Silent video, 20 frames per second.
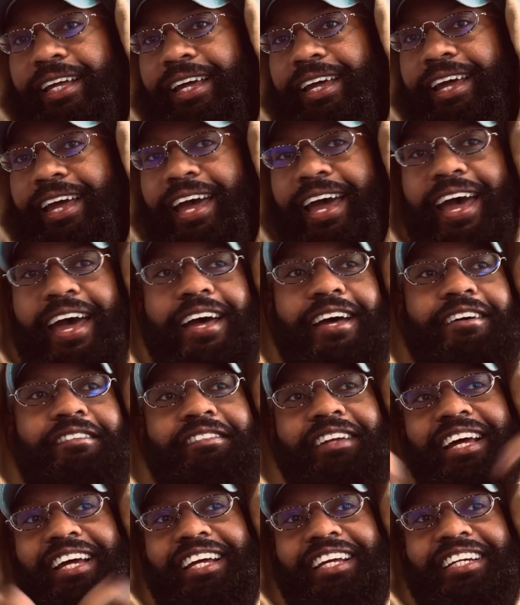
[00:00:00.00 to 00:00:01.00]
have
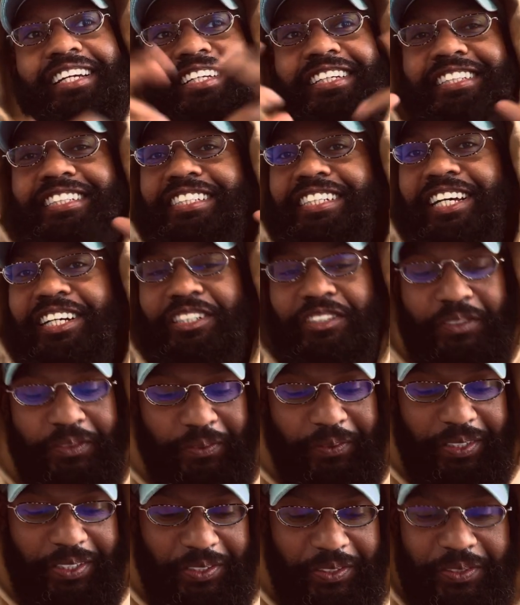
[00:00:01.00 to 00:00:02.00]
like a sexual
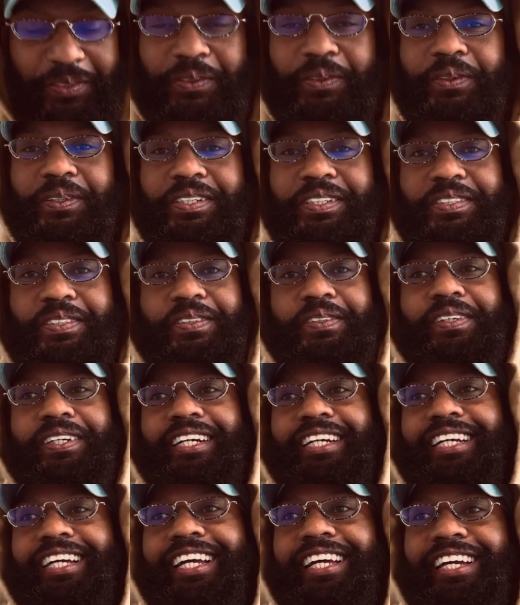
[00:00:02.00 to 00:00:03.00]
intercourse or
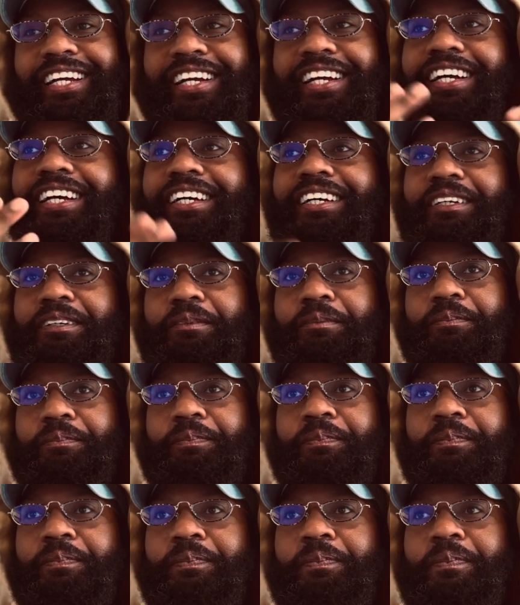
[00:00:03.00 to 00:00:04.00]
a
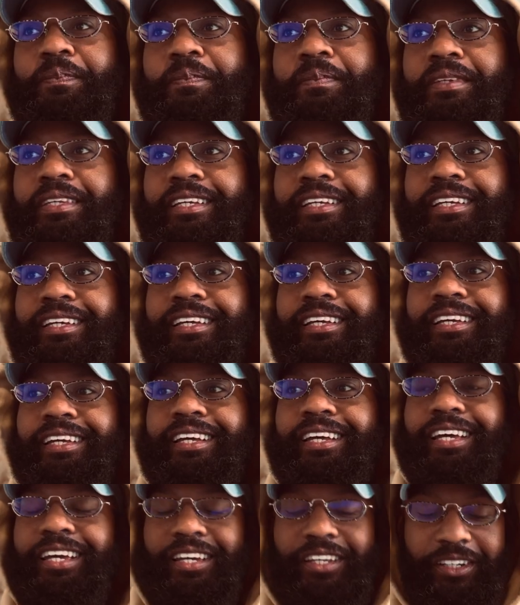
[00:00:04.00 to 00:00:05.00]

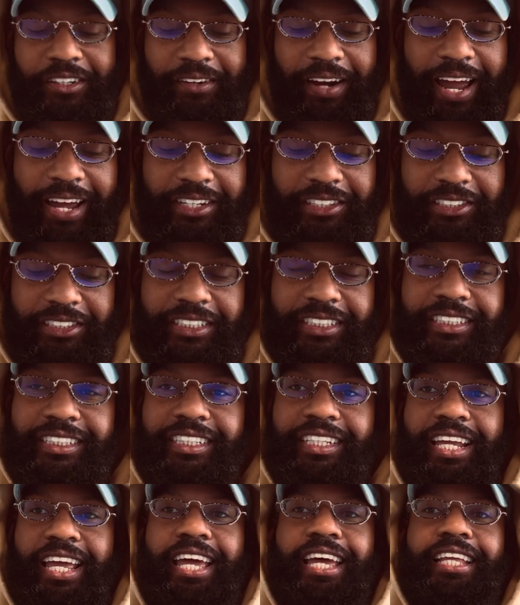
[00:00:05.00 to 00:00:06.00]

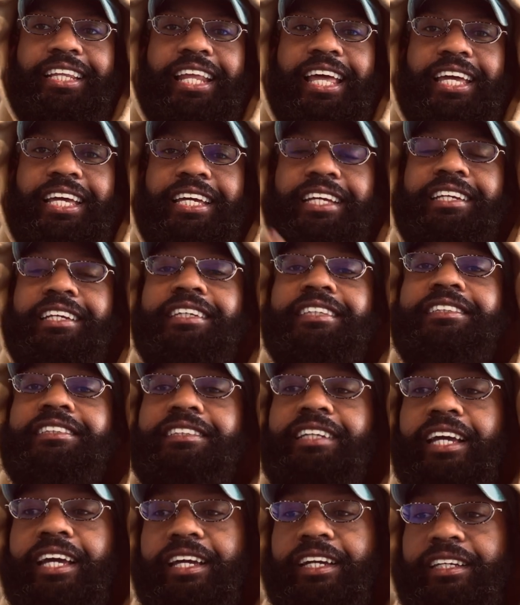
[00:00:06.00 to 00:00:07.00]
interaction, and they can
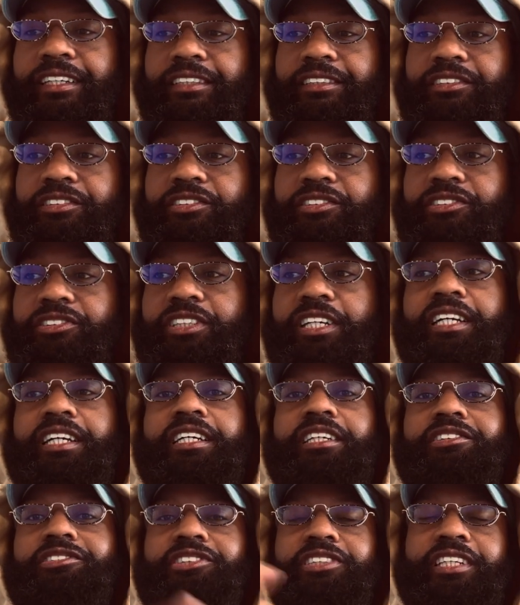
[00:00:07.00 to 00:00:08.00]
exchange
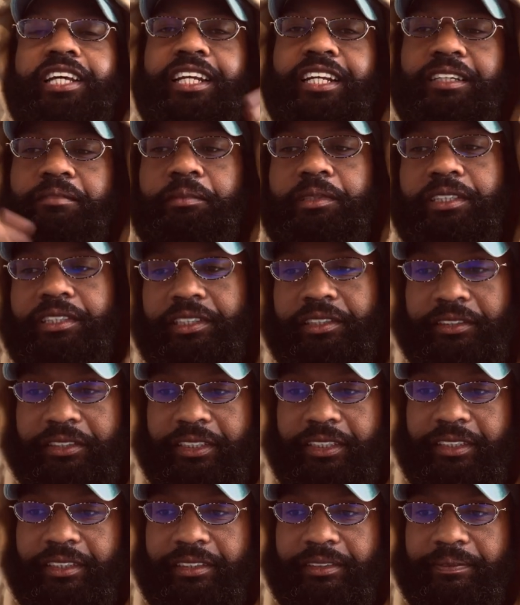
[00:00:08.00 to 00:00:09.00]
genetic
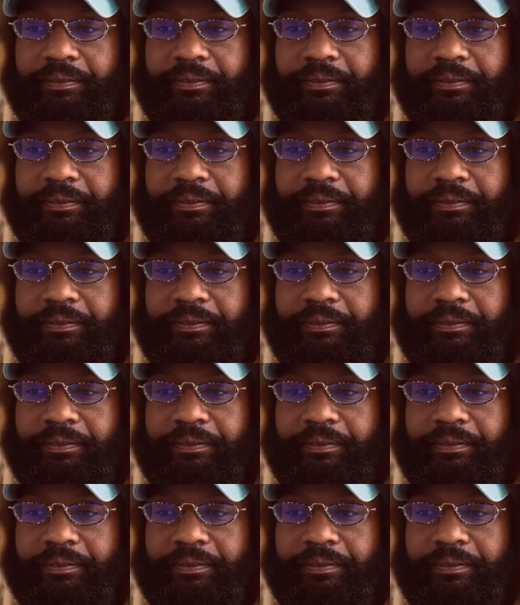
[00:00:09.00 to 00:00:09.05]
material.